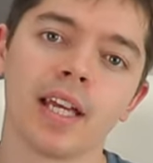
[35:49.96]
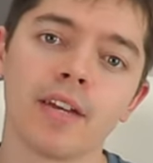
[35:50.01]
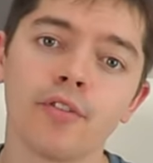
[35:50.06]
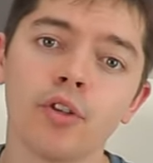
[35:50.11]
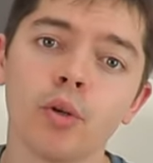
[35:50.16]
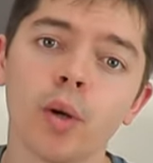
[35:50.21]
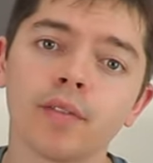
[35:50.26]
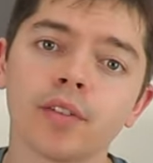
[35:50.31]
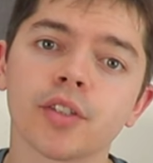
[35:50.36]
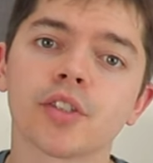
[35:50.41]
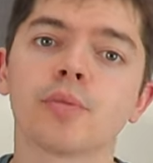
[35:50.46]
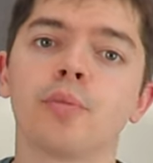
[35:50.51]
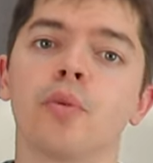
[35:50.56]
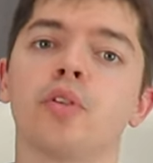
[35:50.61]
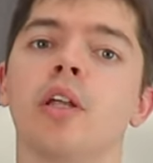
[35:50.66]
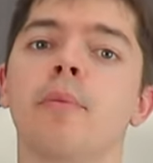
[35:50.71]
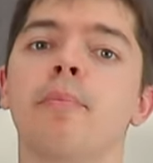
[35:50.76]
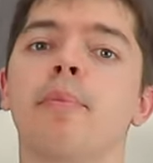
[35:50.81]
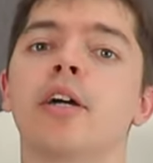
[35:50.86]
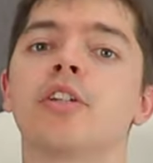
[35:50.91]
if you have a
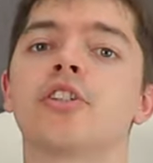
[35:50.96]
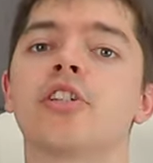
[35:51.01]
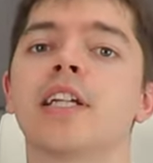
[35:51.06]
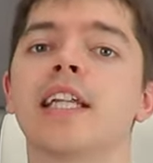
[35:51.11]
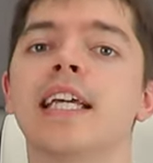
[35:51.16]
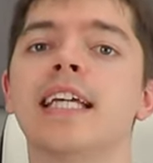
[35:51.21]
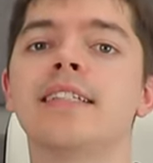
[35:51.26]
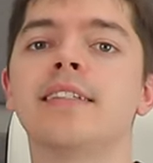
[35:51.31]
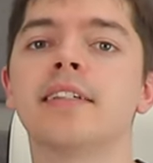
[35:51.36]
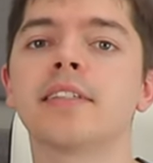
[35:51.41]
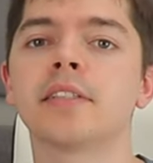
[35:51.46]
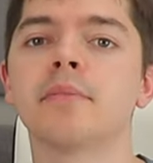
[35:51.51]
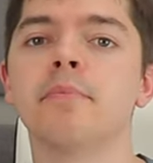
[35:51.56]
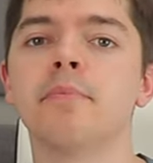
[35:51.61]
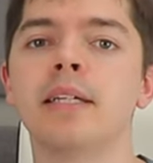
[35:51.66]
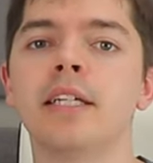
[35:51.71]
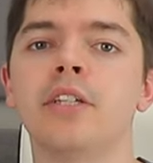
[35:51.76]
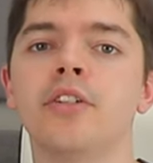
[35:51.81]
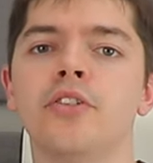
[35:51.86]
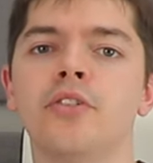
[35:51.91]
smaller budget, it doesn't
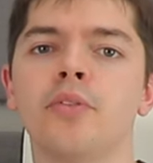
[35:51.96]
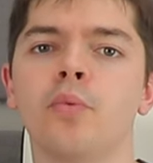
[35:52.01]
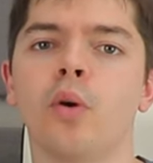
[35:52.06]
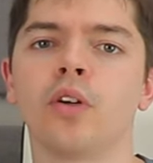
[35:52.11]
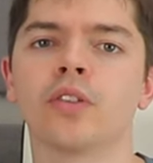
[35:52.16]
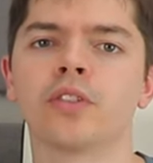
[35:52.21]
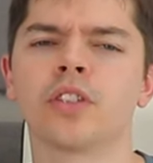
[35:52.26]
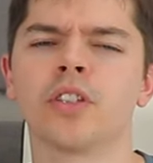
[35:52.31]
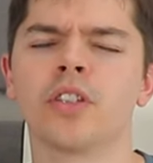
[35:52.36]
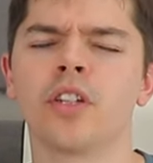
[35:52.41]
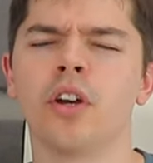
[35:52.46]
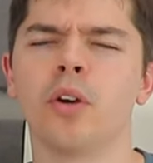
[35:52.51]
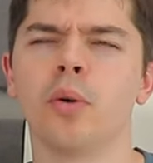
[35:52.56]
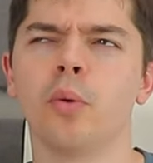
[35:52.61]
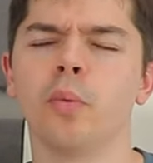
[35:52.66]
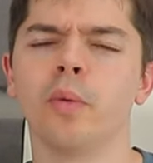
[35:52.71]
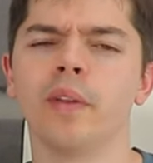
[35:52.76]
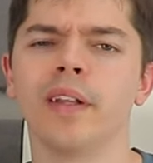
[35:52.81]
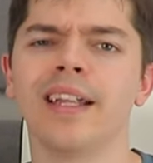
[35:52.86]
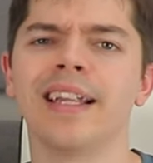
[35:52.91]
mean you want to
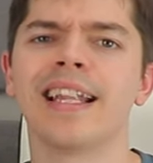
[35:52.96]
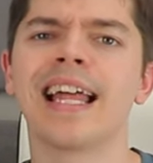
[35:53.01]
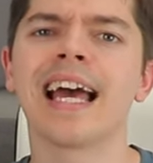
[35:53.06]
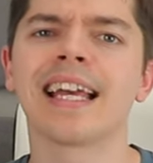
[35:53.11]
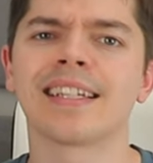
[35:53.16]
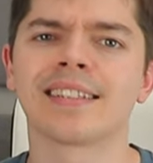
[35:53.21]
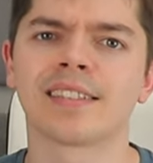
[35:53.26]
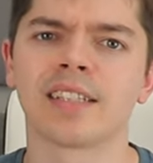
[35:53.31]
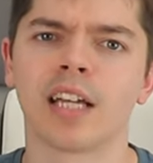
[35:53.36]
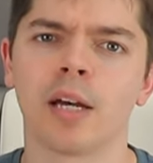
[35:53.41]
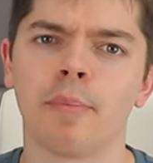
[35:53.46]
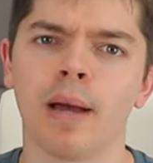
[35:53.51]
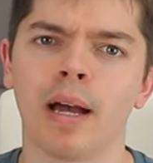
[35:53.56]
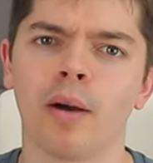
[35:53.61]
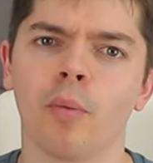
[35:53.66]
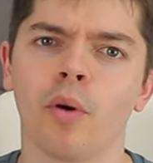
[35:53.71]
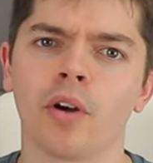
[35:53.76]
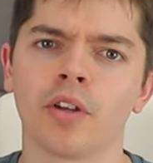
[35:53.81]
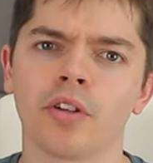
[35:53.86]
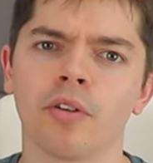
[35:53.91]
know less
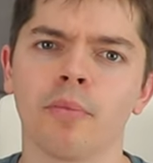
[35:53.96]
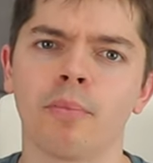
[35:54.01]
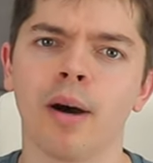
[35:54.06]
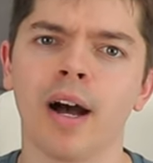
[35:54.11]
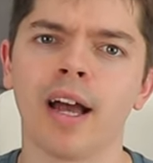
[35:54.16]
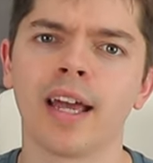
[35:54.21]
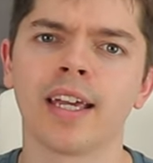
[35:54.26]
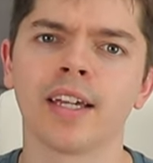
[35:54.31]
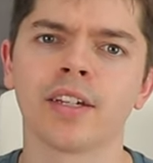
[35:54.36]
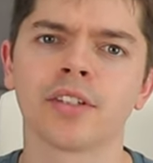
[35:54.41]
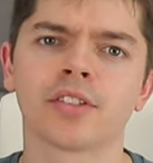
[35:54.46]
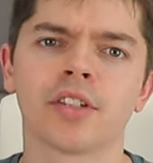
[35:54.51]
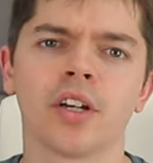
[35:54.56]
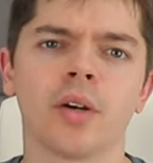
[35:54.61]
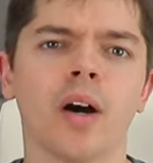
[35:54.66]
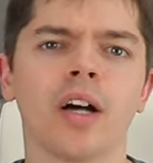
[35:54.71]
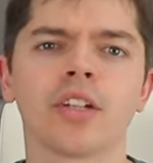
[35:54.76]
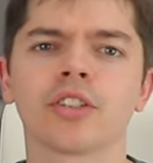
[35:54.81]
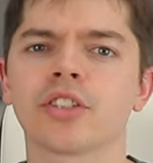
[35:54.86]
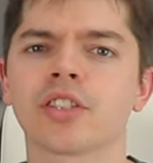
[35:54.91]
about what you're buying,
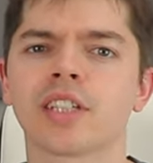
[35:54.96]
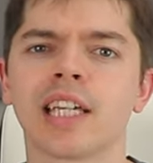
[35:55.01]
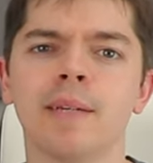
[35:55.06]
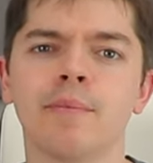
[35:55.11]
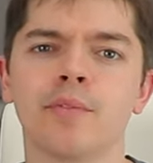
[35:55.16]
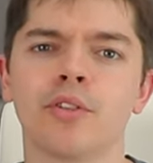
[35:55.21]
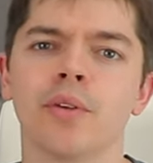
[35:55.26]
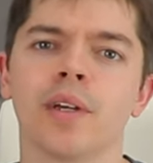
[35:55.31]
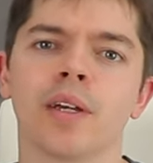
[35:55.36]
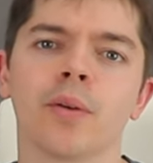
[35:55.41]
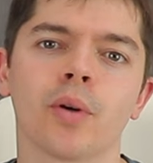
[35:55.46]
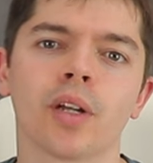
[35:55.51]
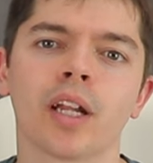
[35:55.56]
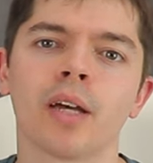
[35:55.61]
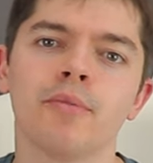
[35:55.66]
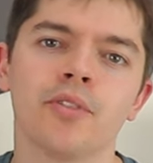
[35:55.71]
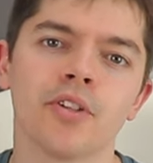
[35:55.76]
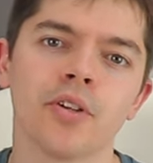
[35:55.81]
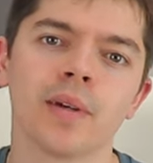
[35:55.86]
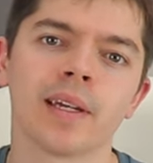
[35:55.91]
so I'll just keep doing what
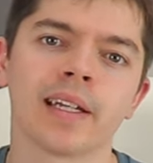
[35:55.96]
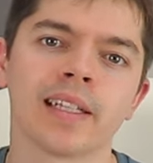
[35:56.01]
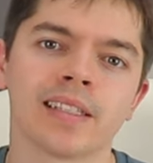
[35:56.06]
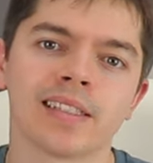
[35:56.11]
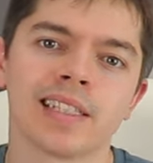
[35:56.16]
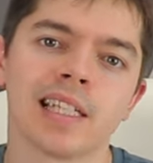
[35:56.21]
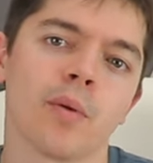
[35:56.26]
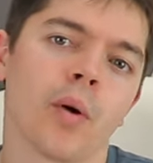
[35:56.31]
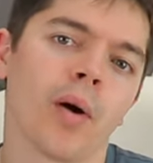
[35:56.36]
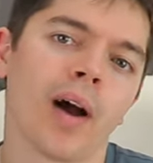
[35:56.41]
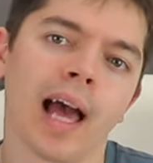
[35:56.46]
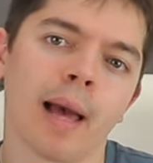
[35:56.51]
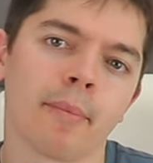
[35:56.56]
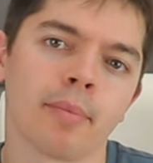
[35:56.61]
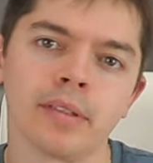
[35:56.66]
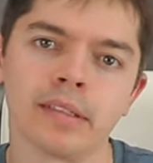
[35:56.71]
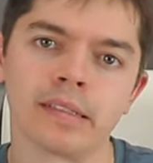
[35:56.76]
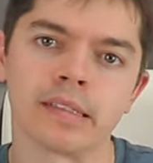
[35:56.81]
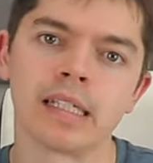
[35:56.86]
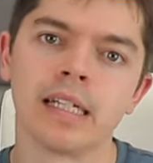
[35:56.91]
I'm doing and see what
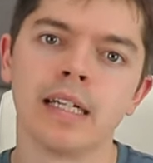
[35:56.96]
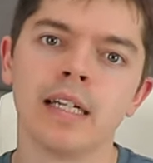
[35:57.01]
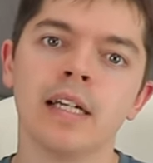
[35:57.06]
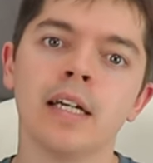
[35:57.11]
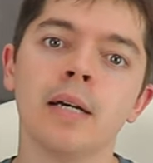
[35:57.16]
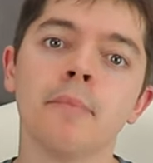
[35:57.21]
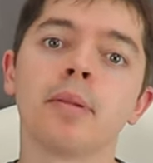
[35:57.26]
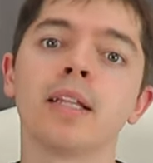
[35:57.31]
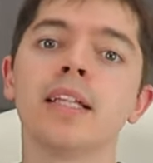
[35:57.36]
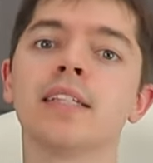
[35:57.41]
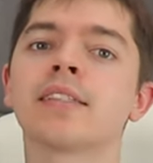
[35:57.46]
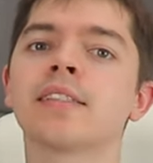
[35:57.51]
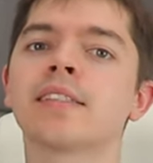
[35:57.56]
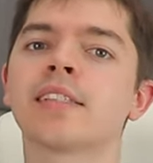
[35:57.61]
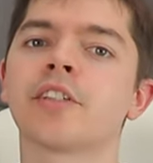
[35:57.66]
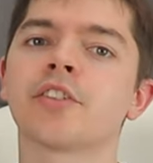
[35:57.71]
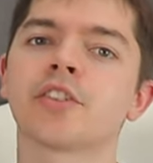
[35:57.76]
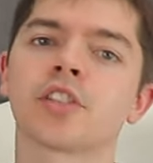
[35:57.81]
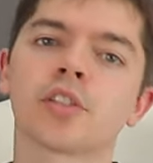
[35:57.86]
happens. Please consider